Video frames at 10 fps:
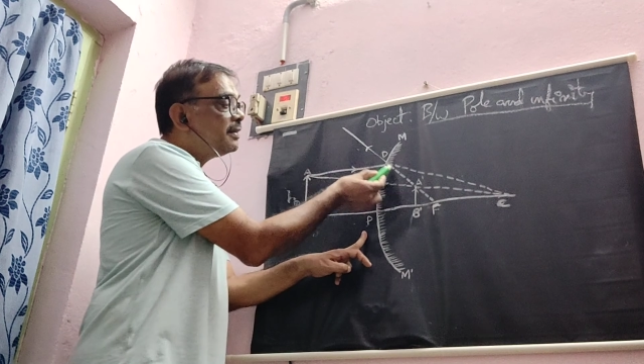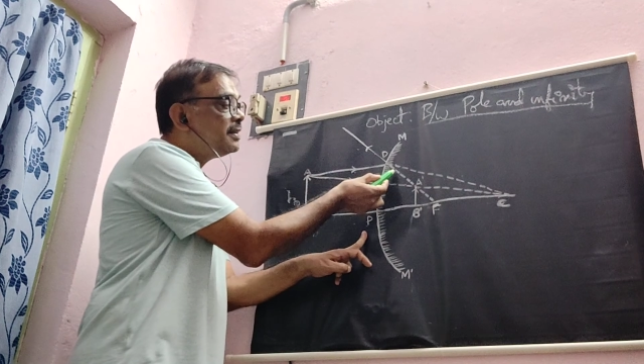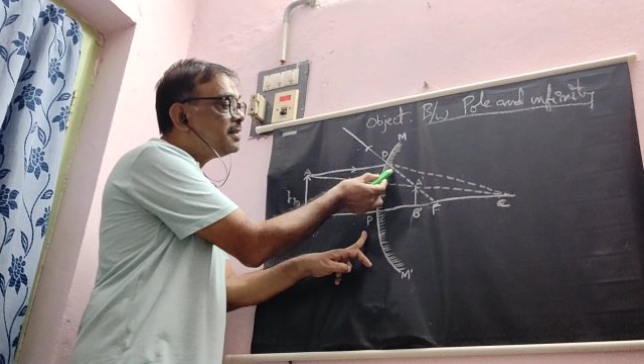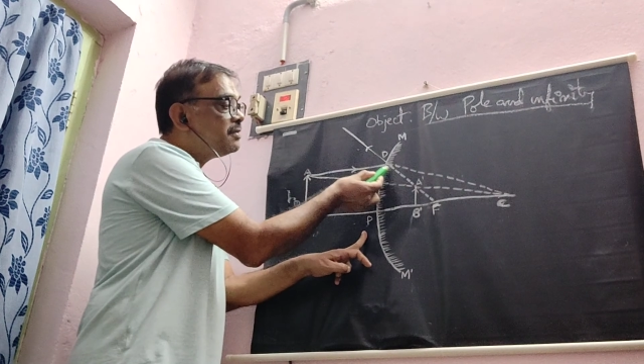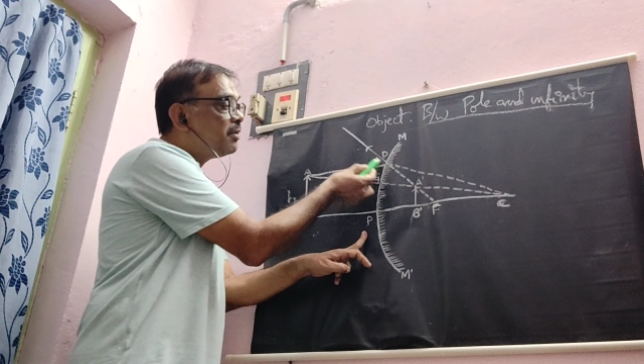
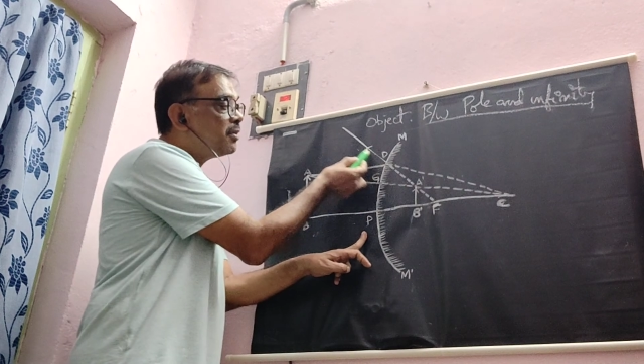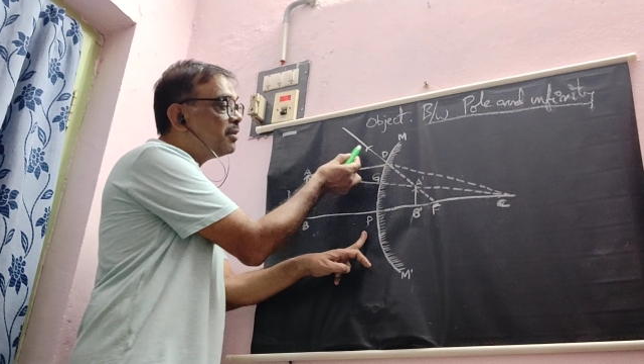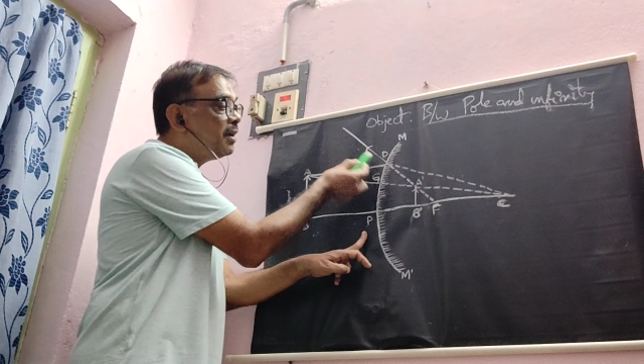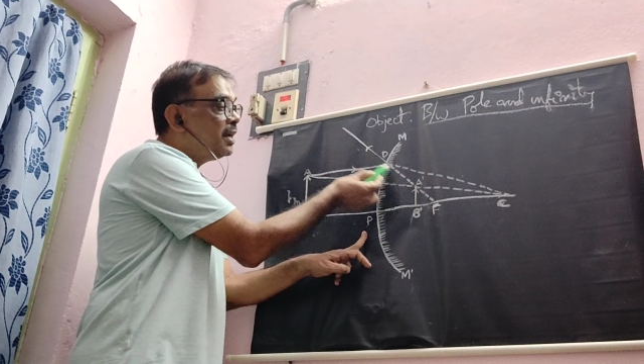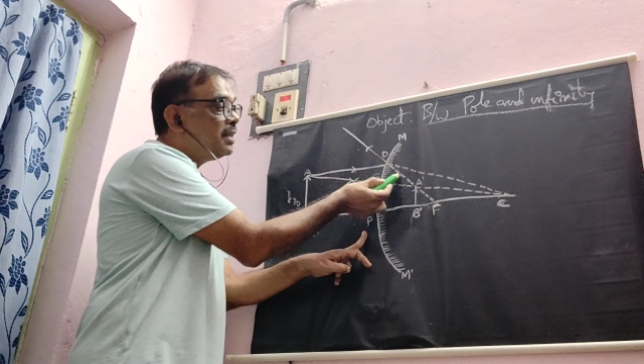This is what?
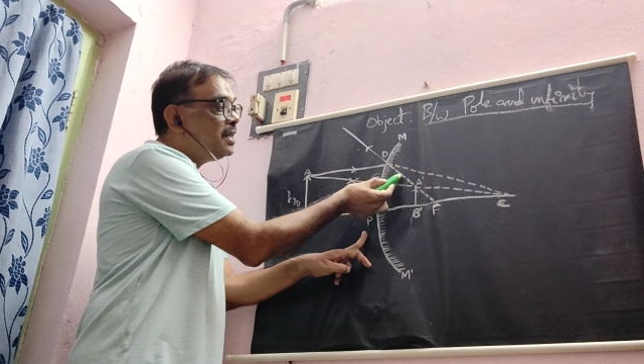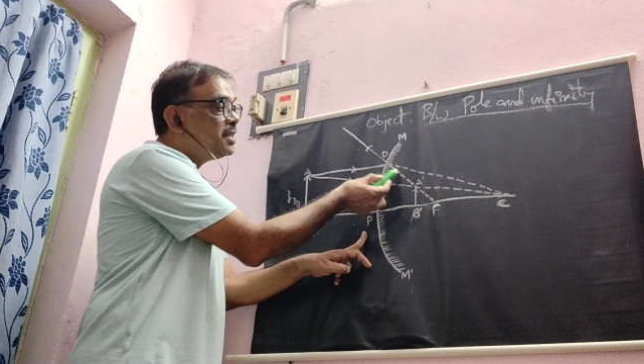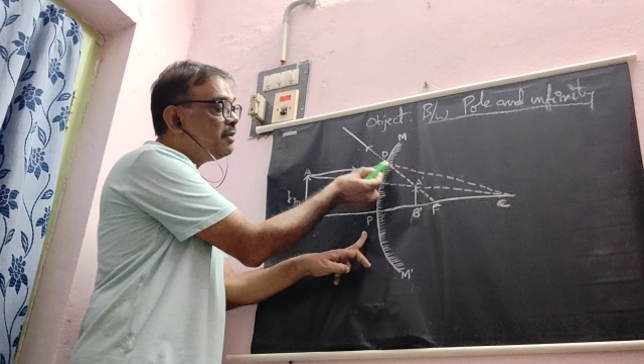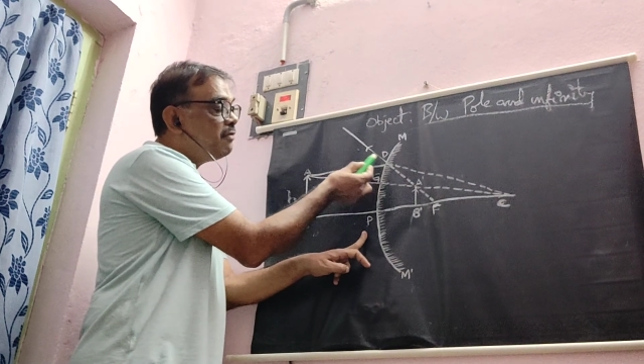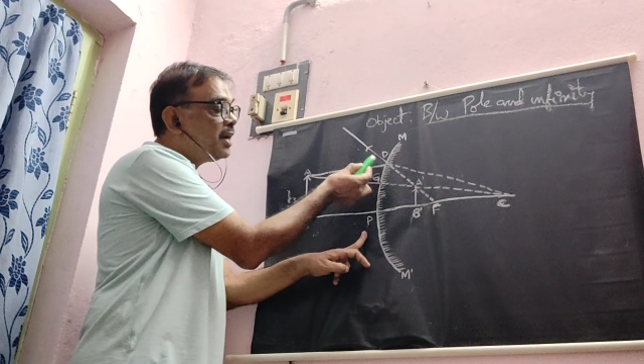
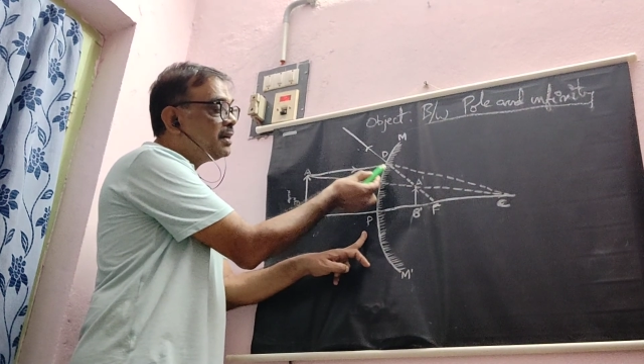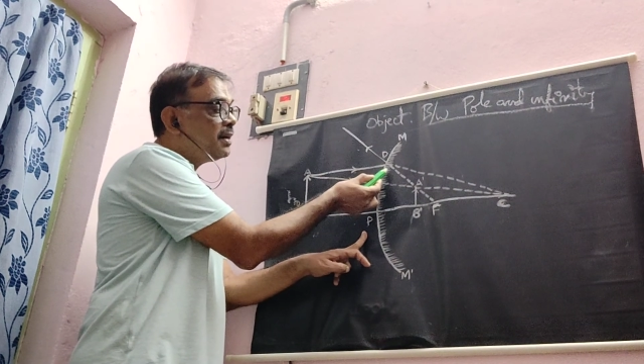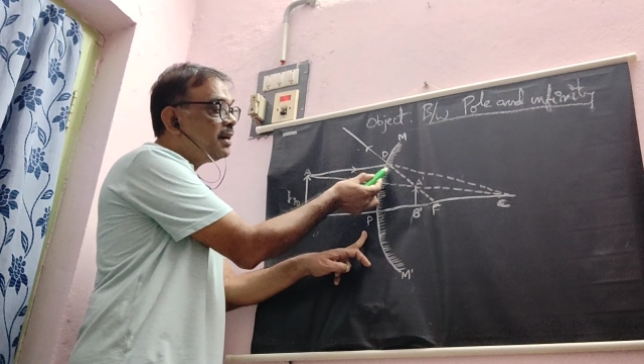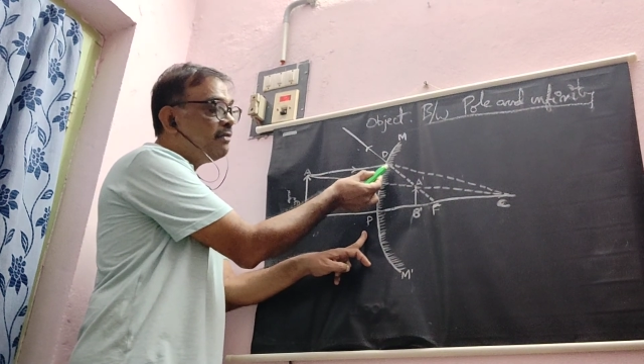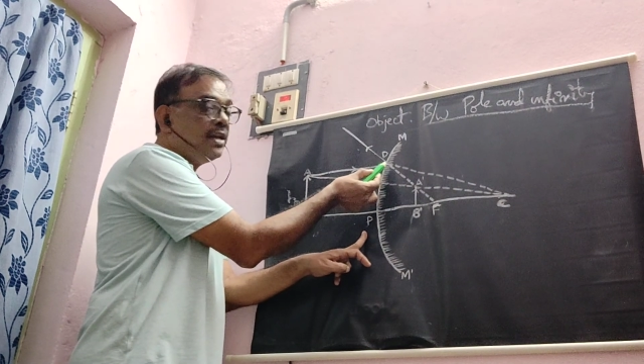This
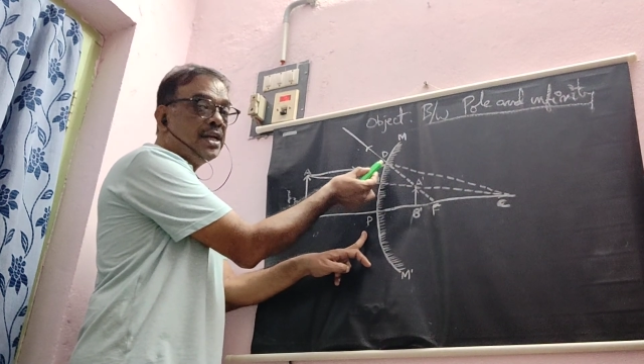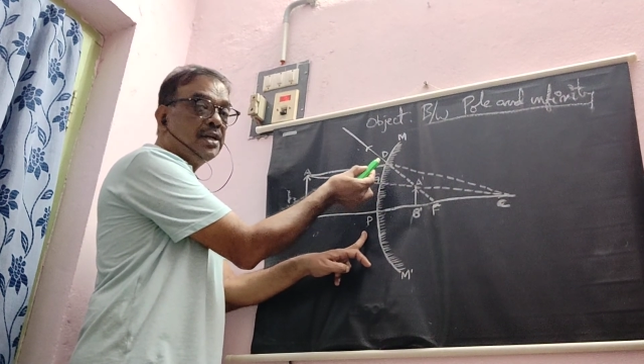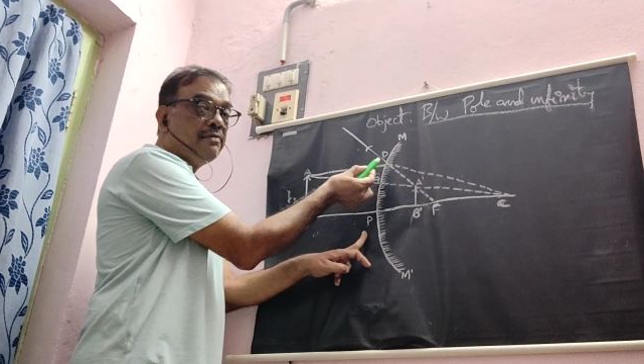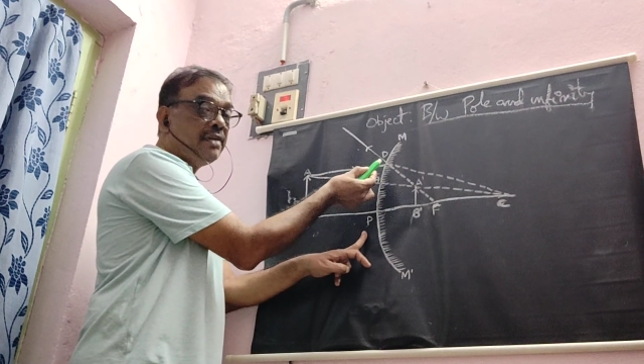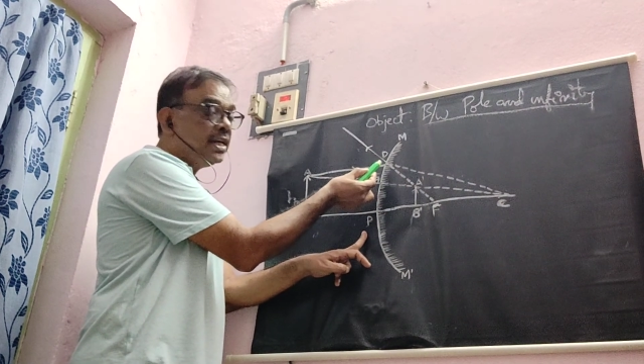reflected ray,
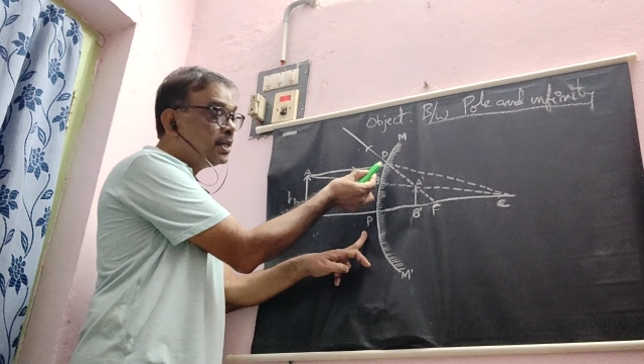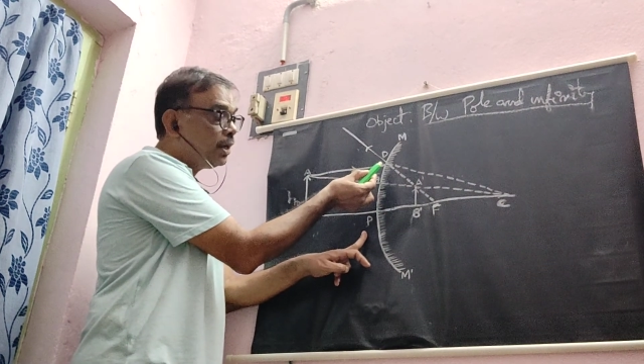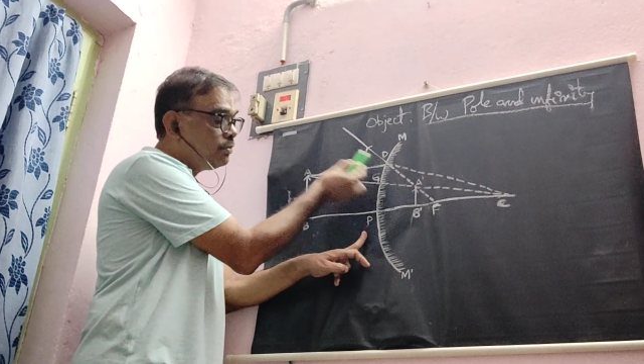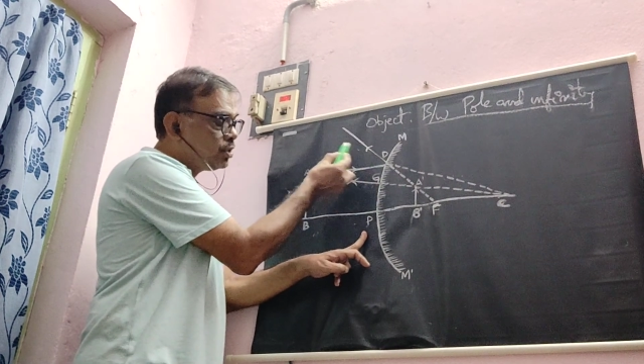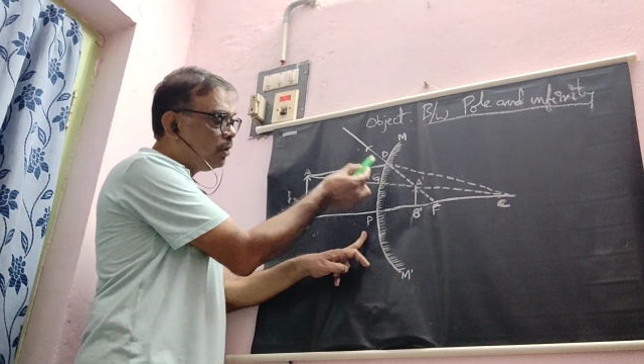when it
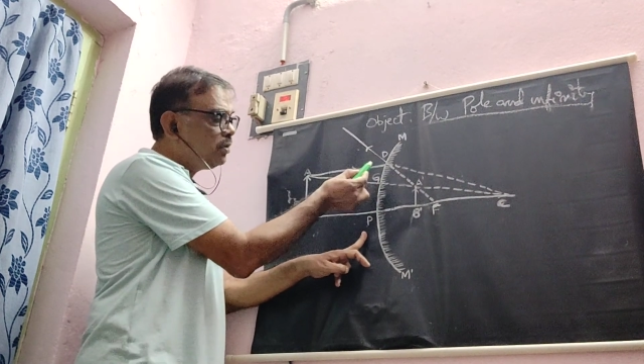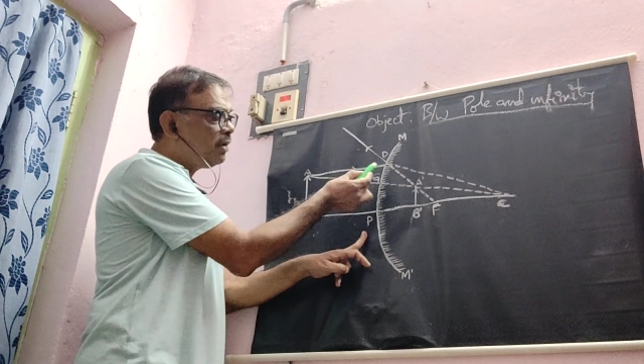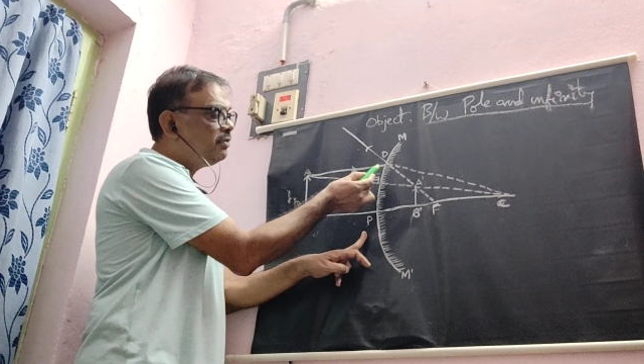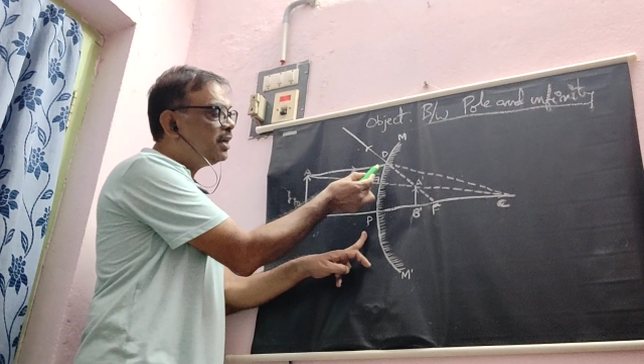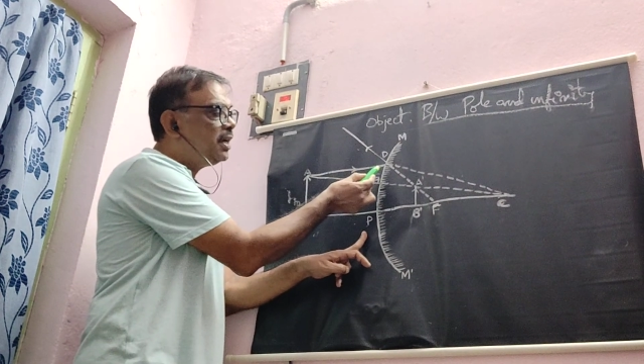comes out
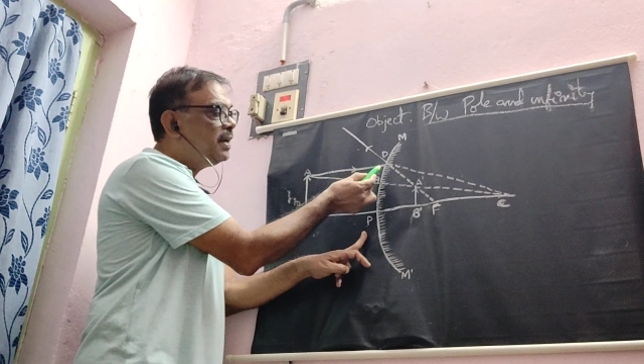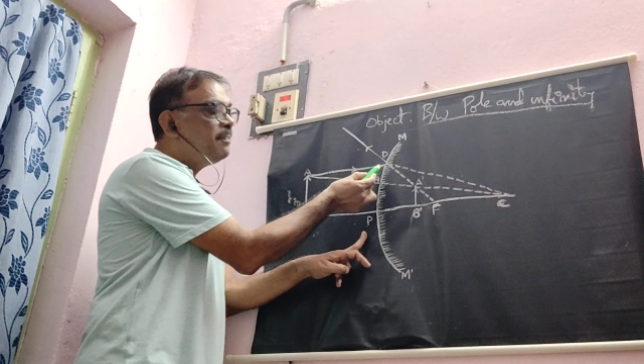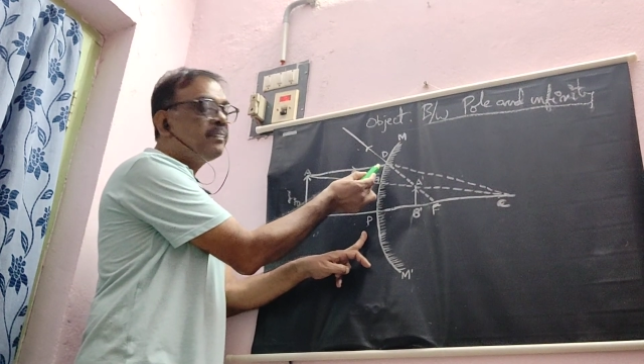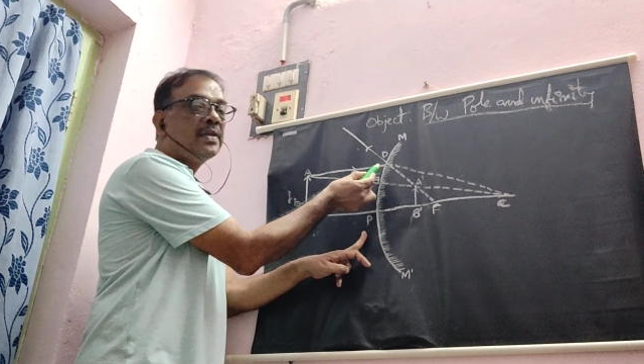of the